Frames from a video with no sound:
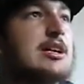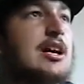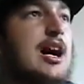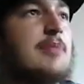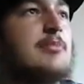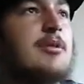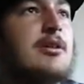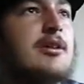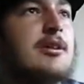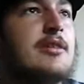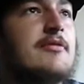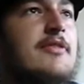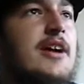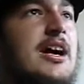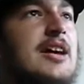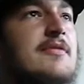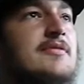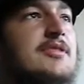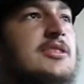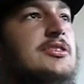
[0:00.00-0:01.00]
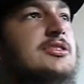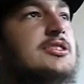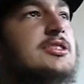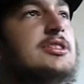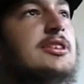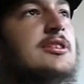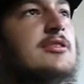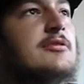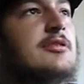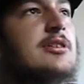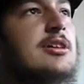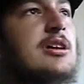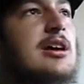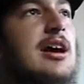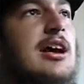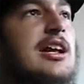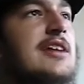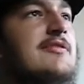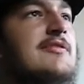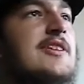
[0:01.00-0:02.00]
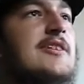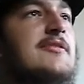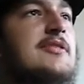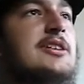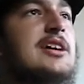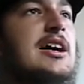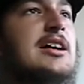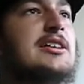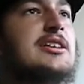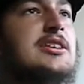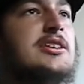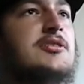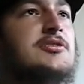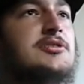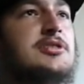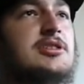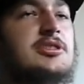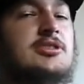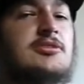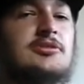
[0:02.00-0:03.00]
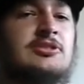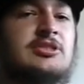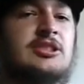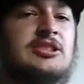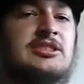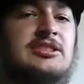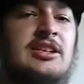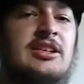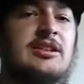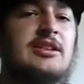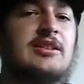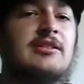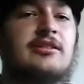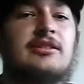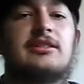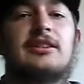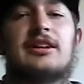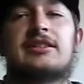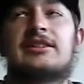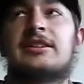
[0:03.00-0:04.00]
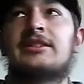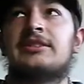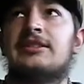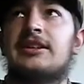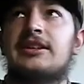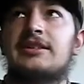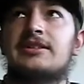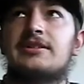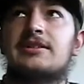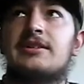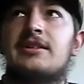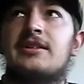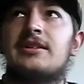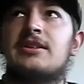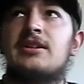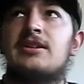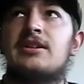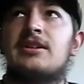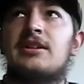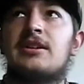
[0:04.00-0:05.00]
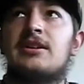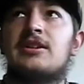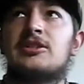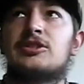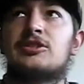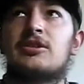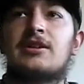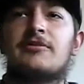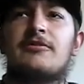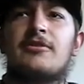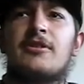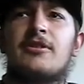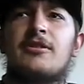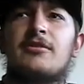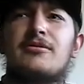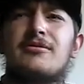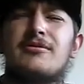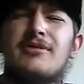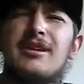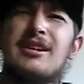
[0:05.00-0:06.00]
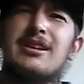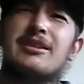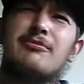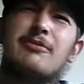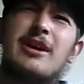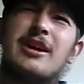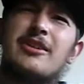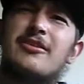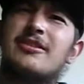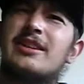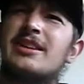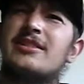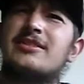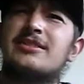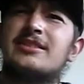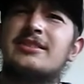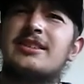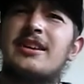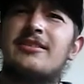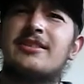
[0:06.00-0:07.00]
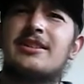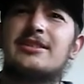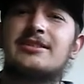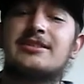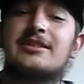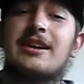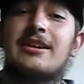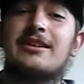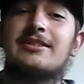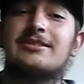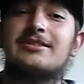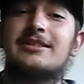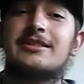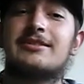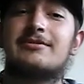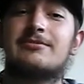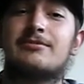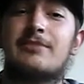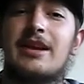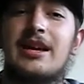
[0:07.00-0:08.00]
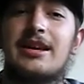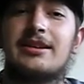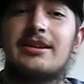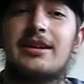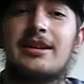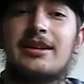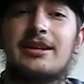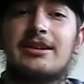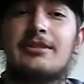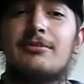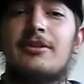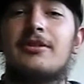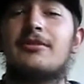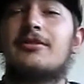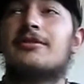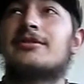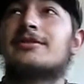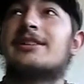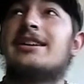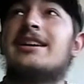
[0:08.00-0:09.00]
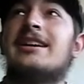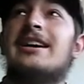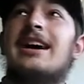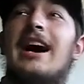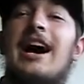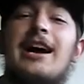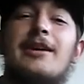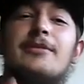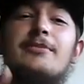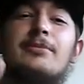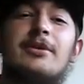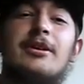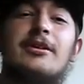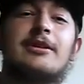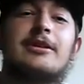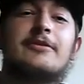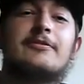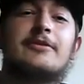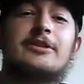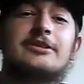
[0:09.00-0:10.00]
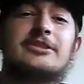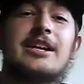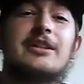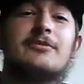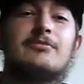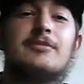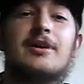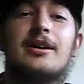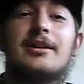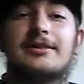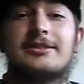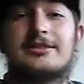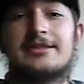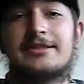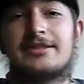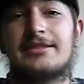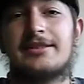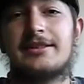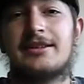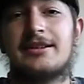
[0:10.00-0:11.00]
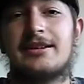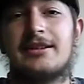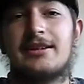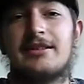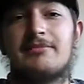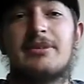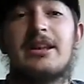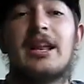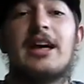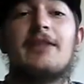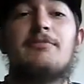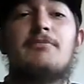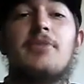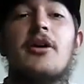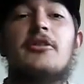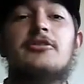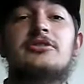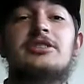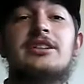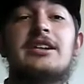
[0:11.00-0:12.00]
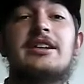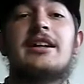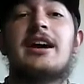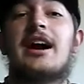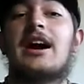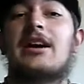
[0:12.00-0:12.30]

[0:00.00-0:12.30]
I bought it 5 years ago, and I've never got to use it, so it was just sitting there collecting dust. So I thought, wait, why don't I just sell this? Now here's the main kick in the balls. I bought it for $10, but I posted it.